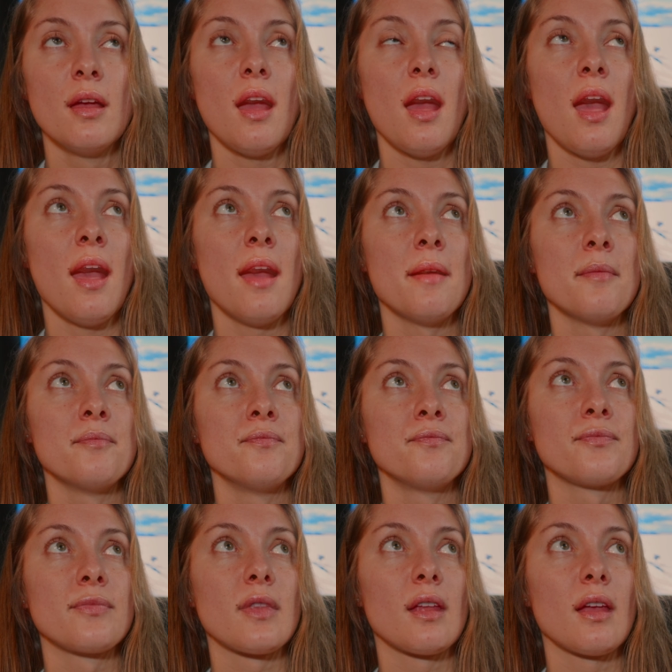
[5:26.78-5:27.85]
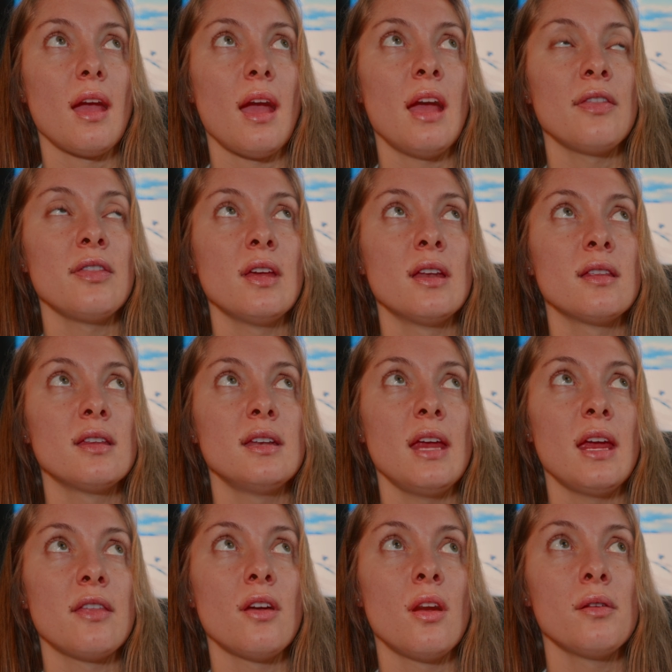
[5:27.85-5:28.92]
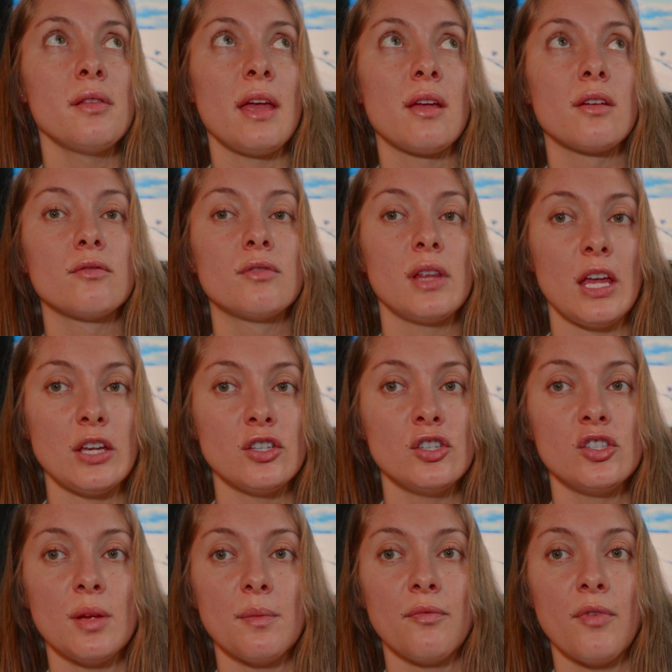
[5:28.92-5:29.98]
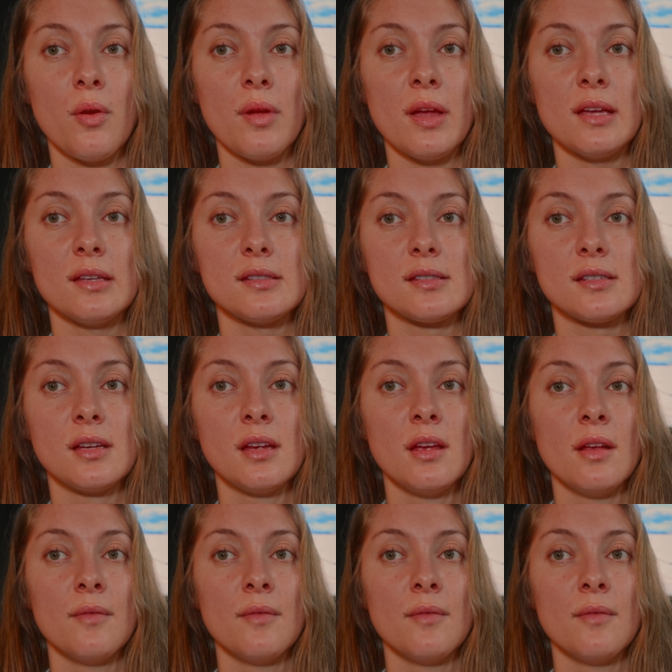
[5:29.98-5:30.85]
At the end of the day, though, like relationship focused,